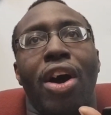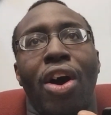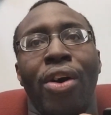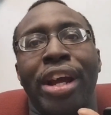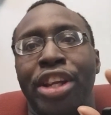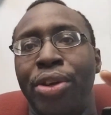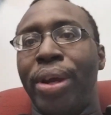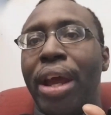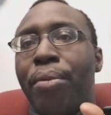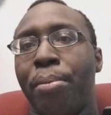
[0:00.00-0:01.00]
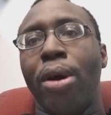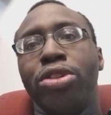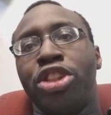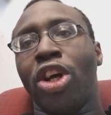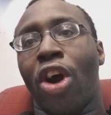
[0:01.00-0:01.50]
and you get remote
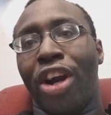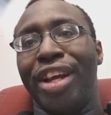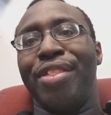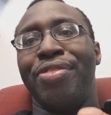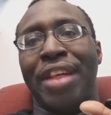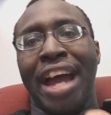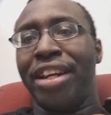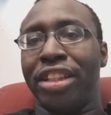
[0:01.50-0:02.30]
start, that